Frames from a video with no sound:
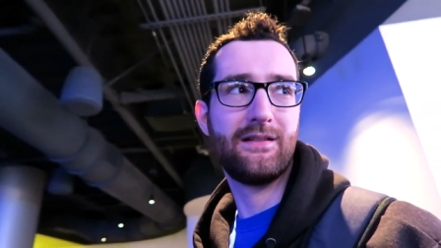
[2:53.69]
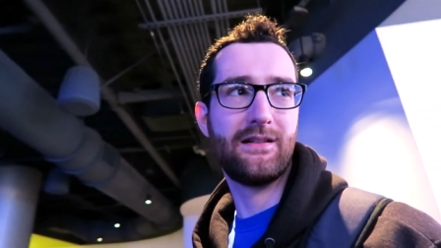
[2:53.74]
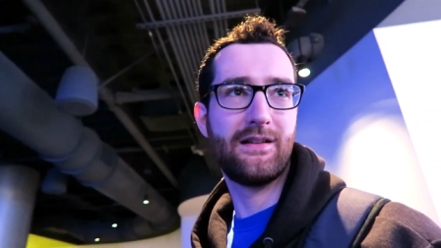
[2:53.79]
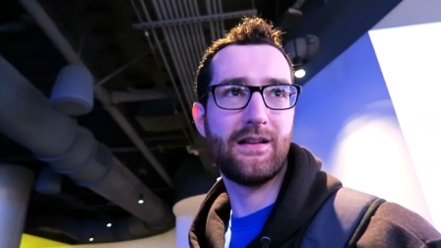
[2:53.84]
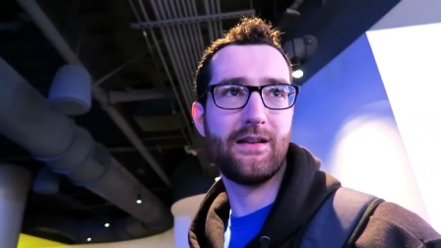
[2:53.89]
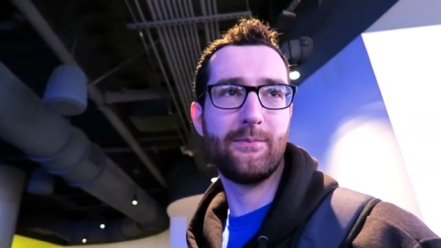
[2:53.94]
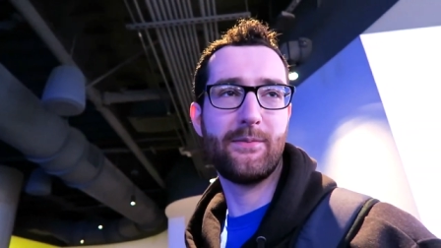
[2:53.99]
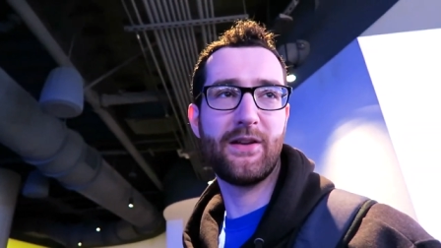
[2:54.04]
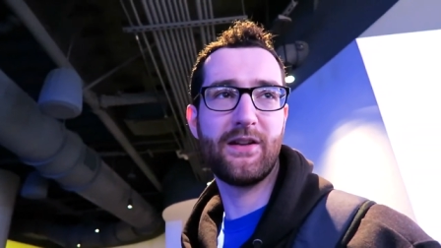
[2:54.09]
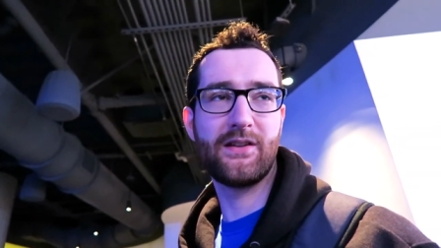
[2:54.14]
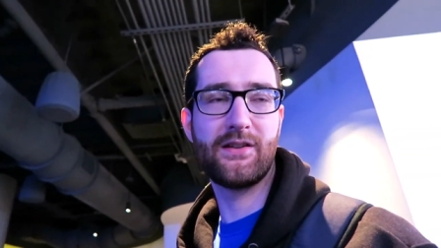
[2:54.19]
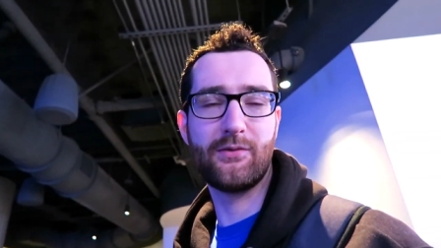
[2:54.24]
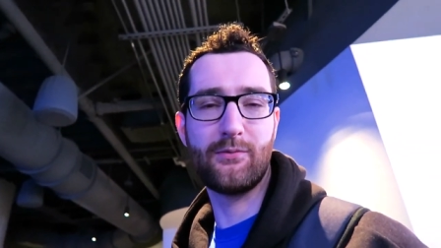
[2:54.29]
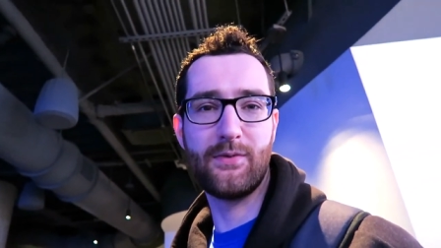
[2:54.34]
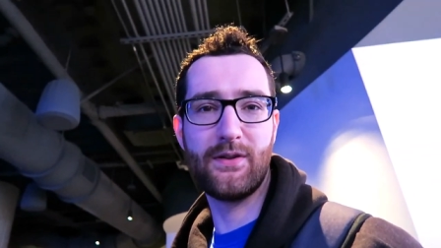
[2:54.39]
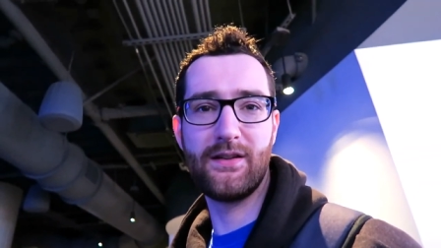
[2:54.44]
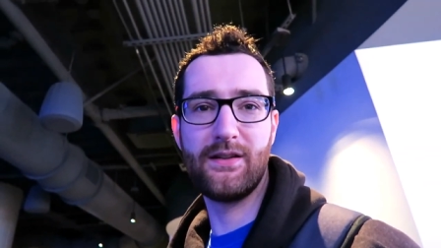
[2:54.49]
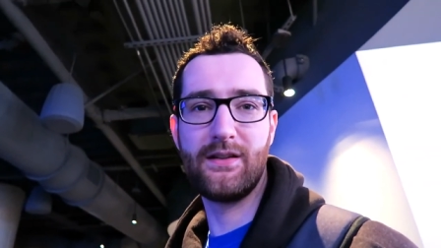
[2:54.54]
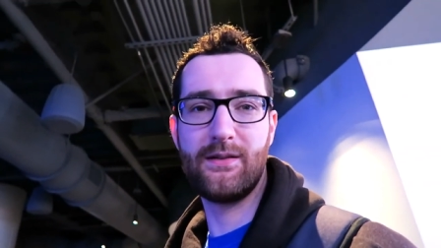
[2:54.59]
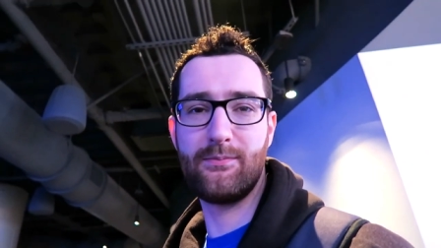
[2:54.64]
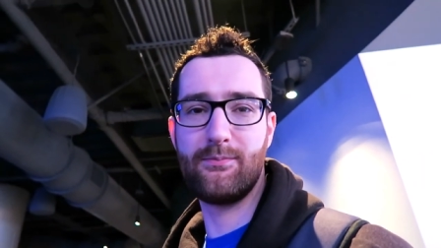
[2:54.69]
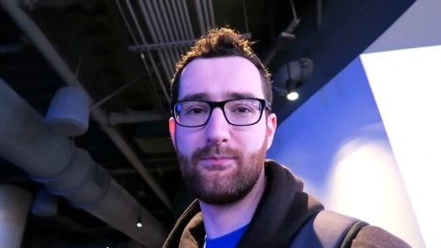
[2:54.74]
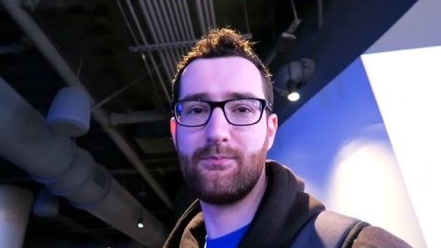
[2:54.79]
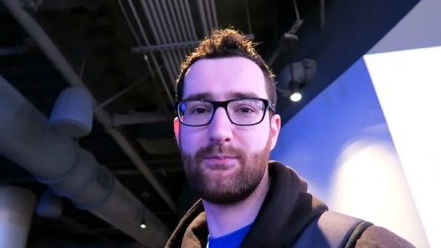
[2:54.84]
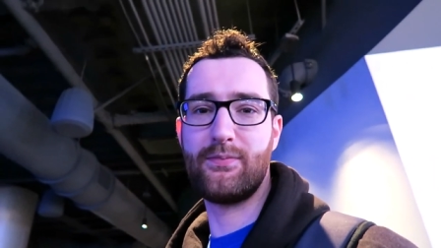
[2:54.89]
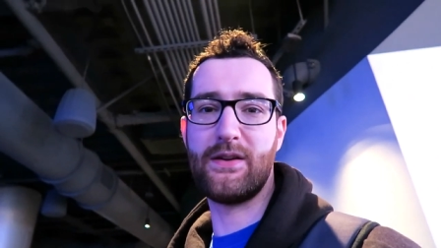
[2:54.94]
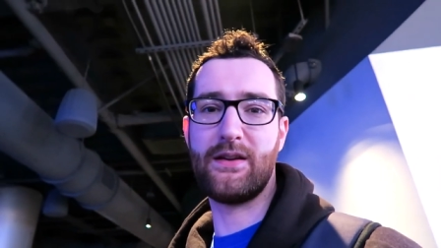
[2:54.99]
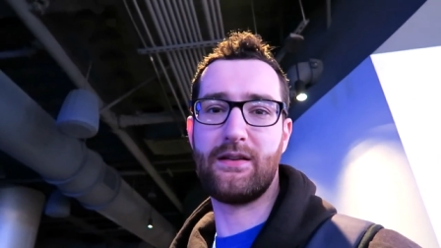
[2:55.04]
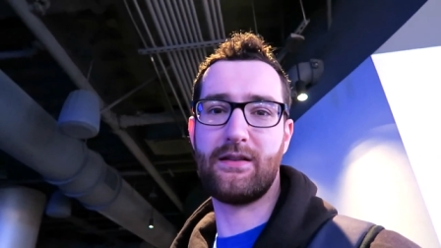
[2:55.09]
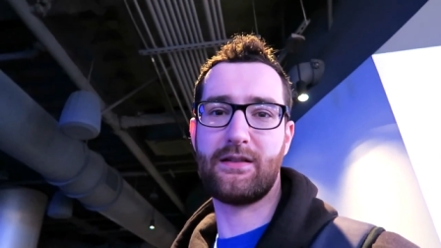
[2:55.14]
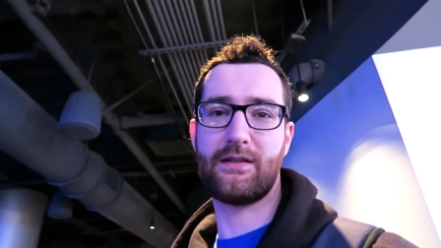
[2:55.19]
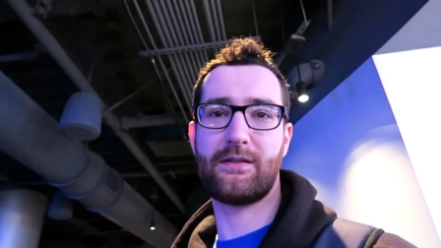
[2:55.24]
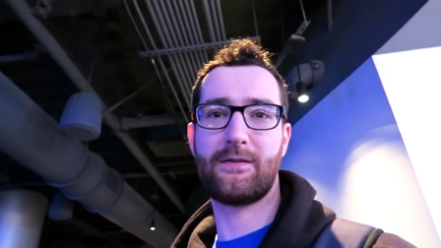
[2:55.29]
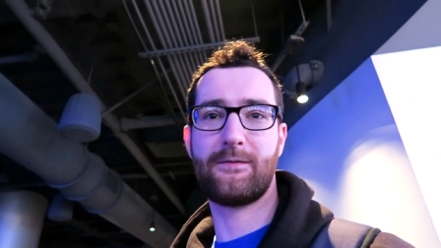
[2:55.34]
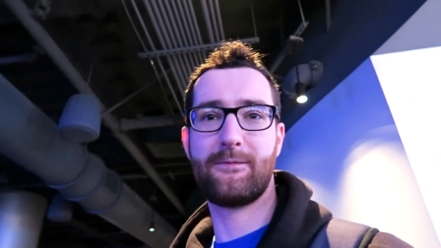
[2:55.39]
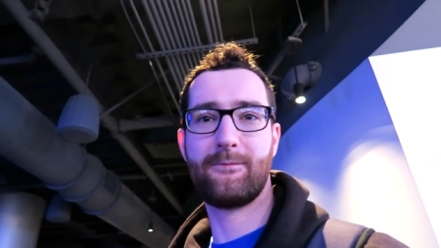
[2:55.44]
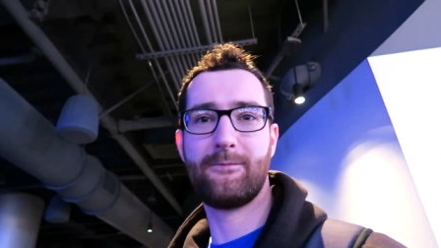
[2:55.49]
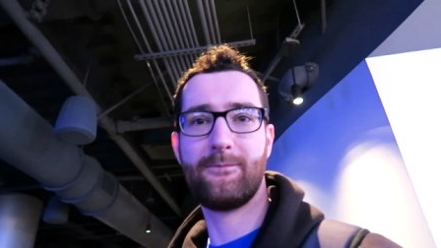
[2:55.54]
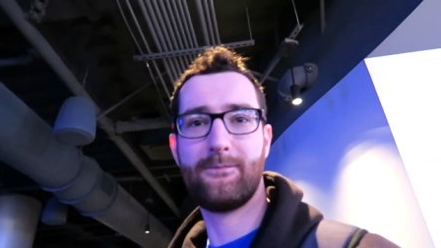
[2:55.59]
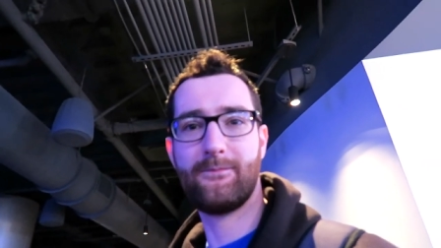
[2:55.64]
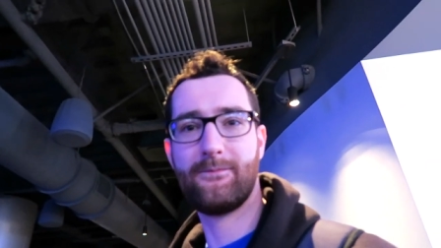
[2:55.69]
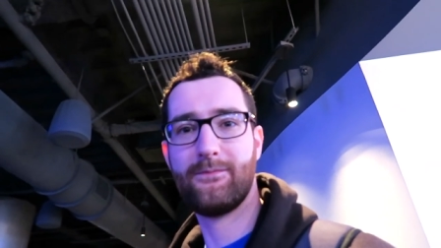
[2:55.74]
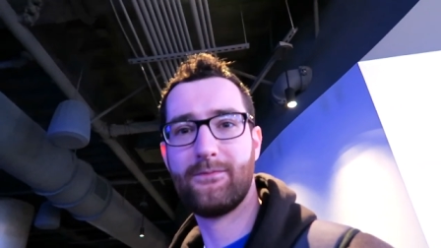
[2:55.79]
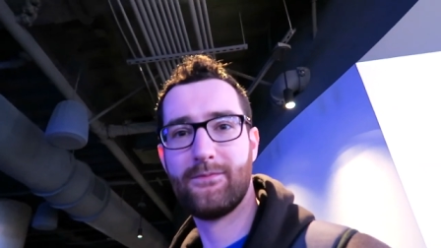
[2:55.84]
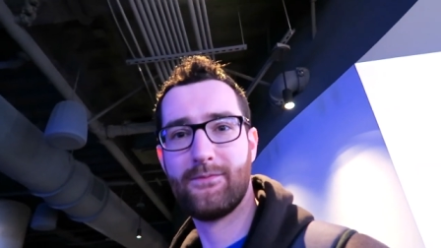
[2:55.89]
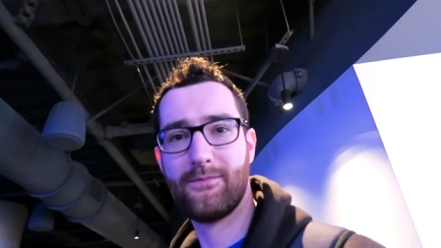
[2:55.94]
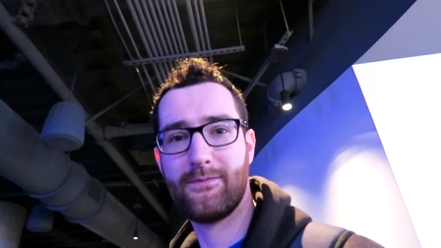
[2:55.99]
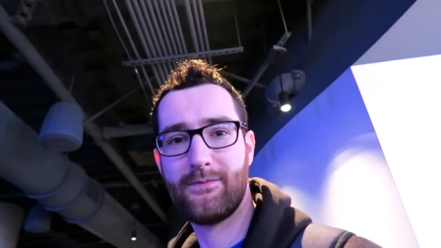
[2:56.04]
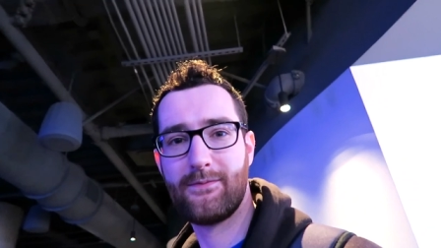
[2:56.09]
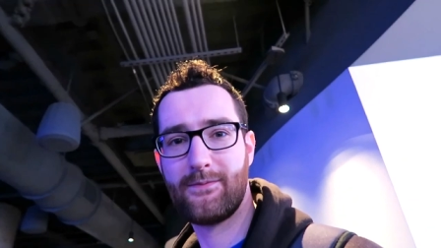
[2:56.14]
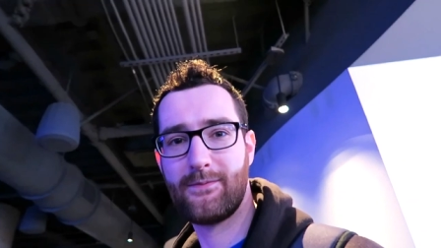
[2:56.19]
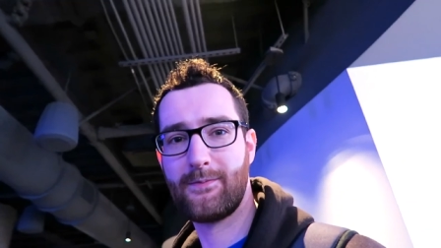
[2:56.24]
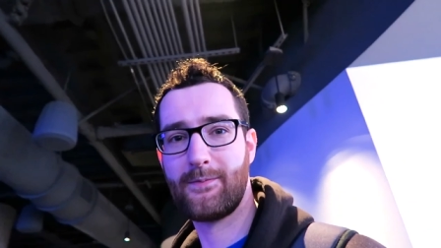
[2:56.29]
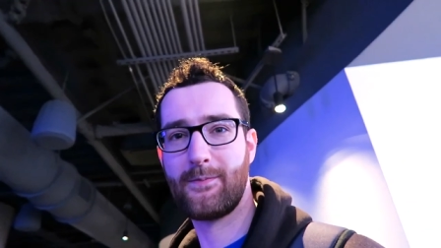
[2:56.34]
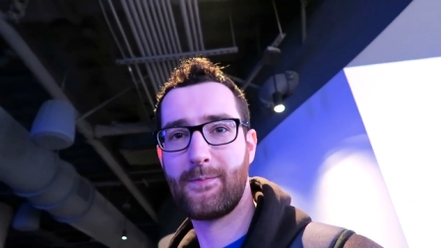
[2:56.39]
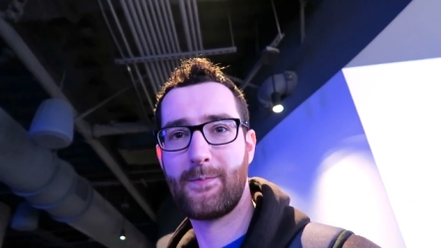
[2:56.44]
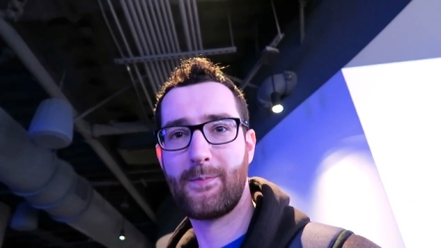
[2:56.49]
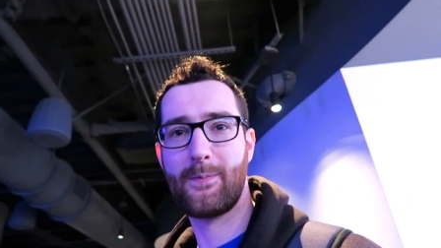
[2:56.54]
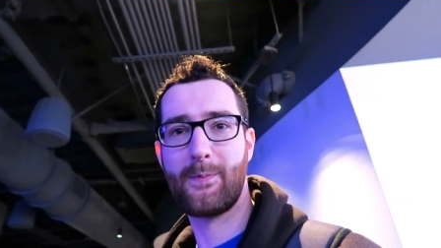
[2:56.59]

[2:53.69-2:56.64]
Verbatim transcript: And make you really big. No.